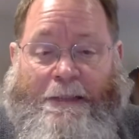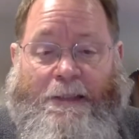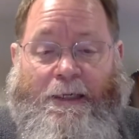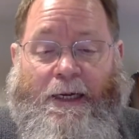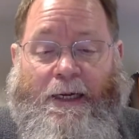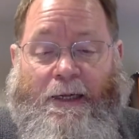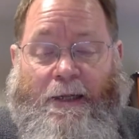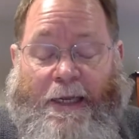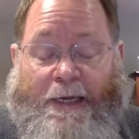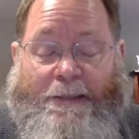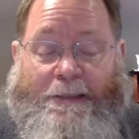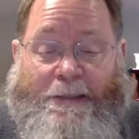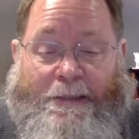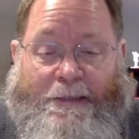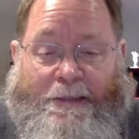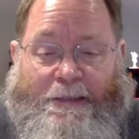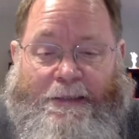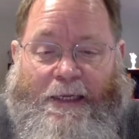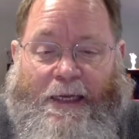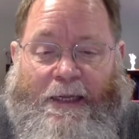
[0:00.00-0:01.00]
Lent
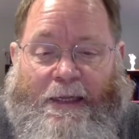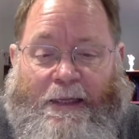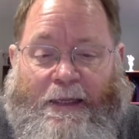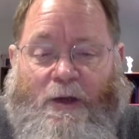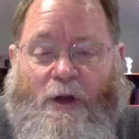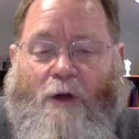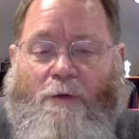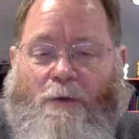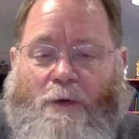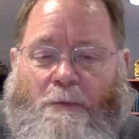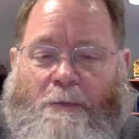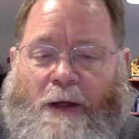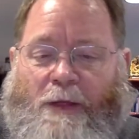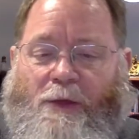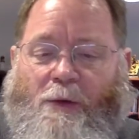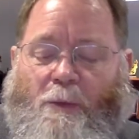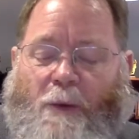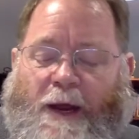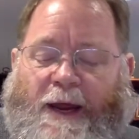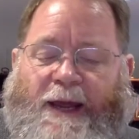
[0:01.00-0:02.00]
is a little over a month
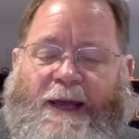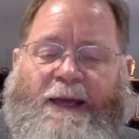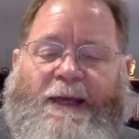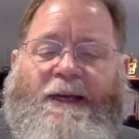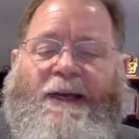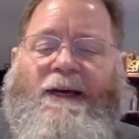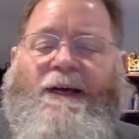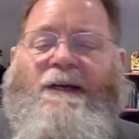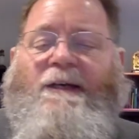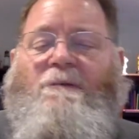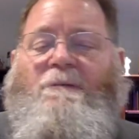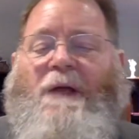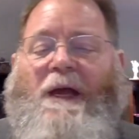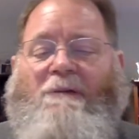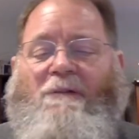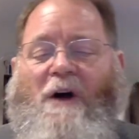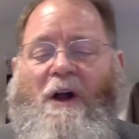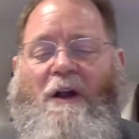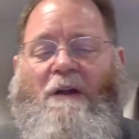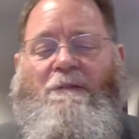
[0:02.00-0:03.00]
away. We have
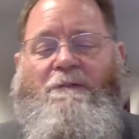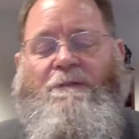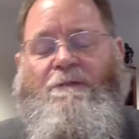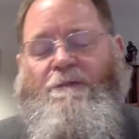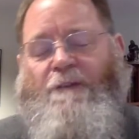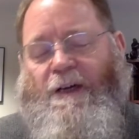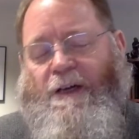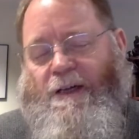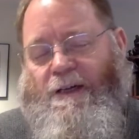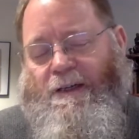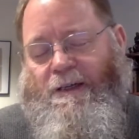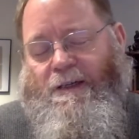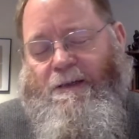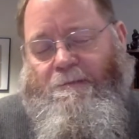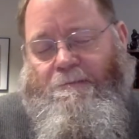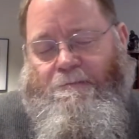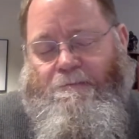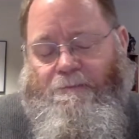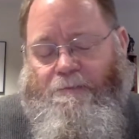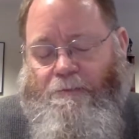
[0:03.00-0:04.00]
all
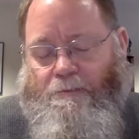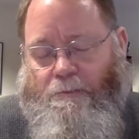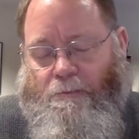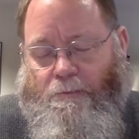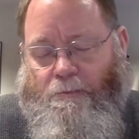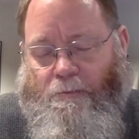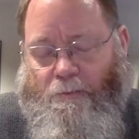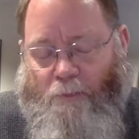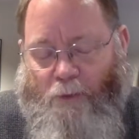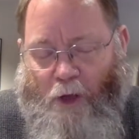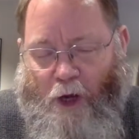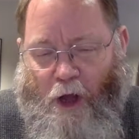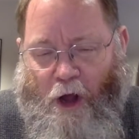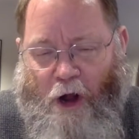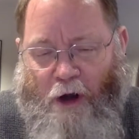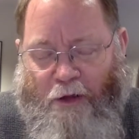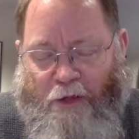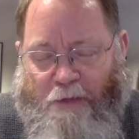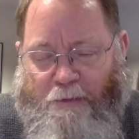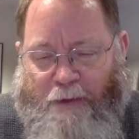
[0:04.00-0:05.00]

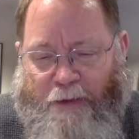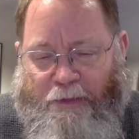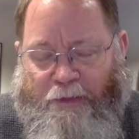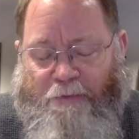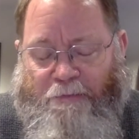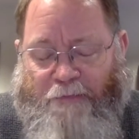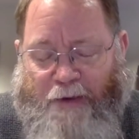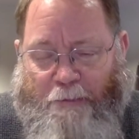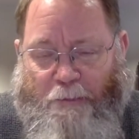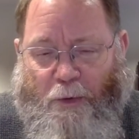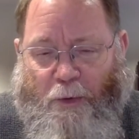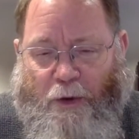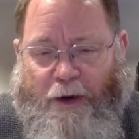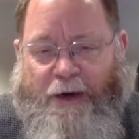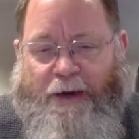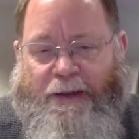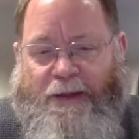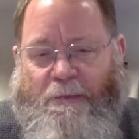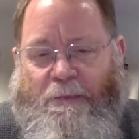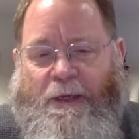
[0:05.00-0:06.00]
of the month of February,
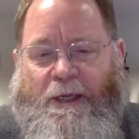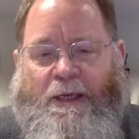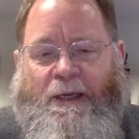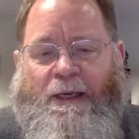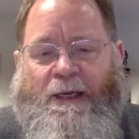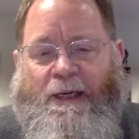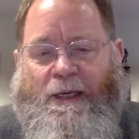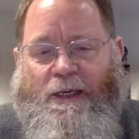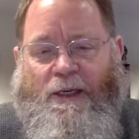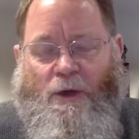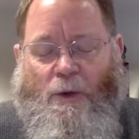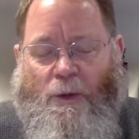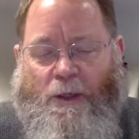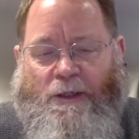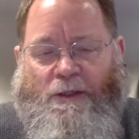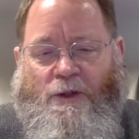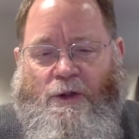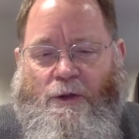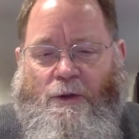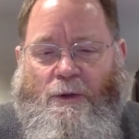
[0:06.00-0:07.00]
and then we go
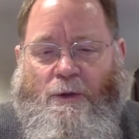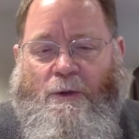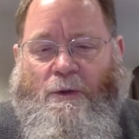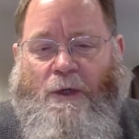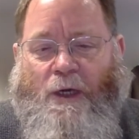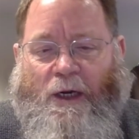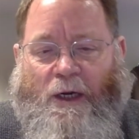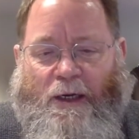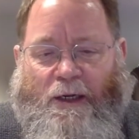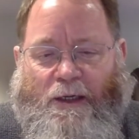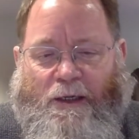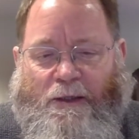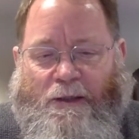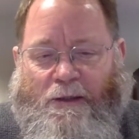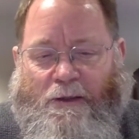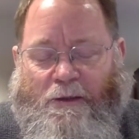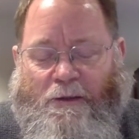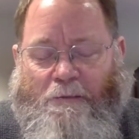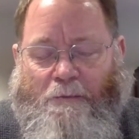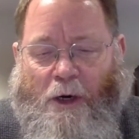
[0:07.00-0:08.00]
into
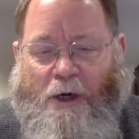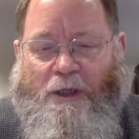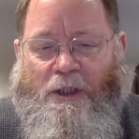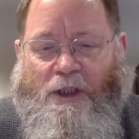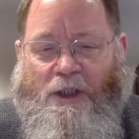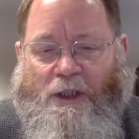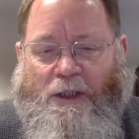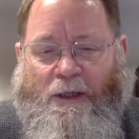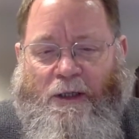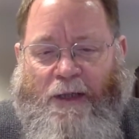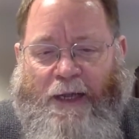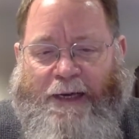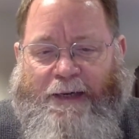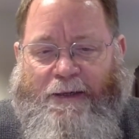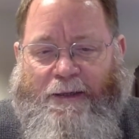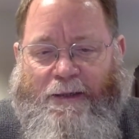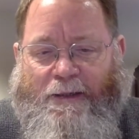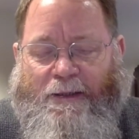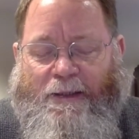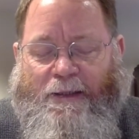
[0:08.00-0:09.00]
March and Lent.